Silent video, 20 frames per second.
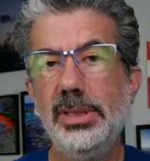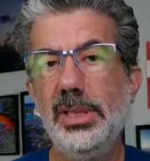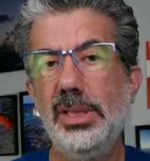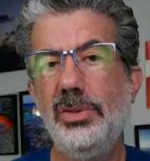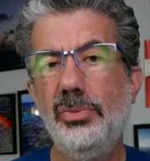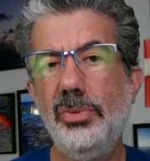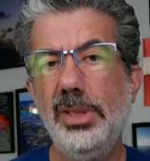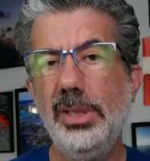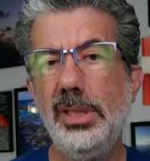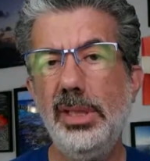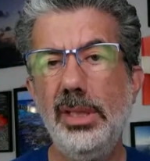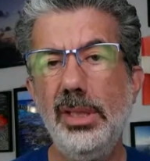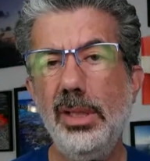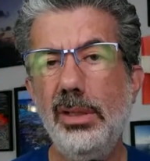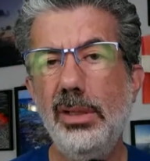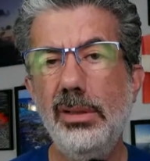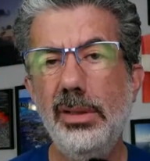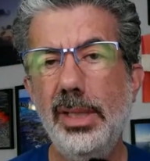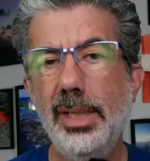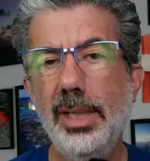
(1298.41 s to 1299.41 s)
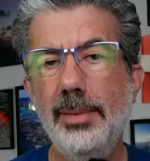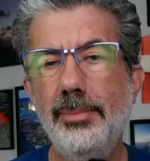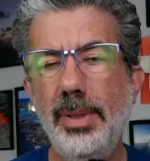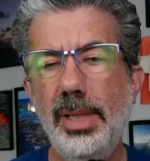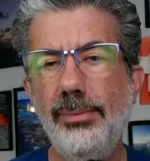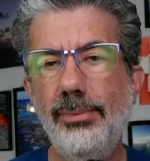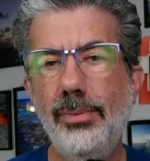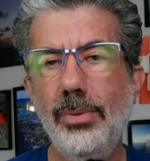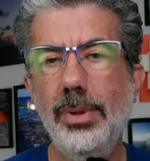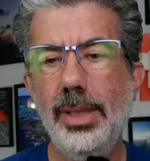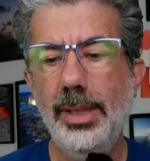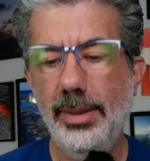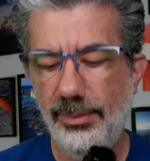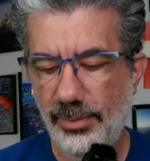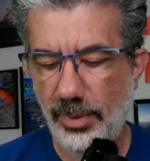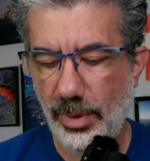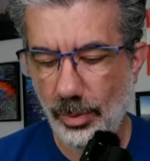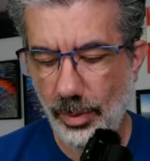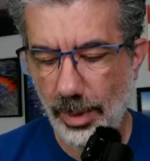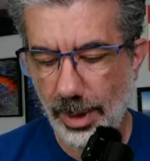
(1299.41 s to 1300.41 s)
That's really all you got to pay for
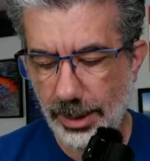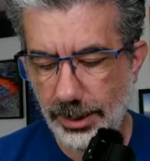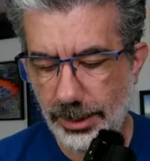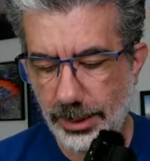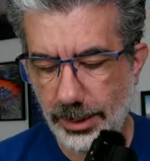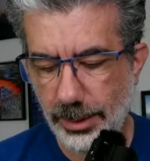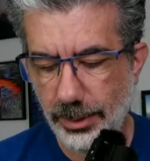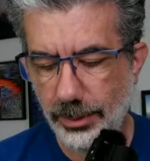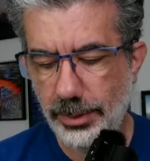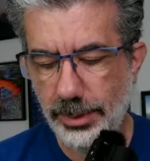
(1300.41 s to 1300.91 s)
if you want to.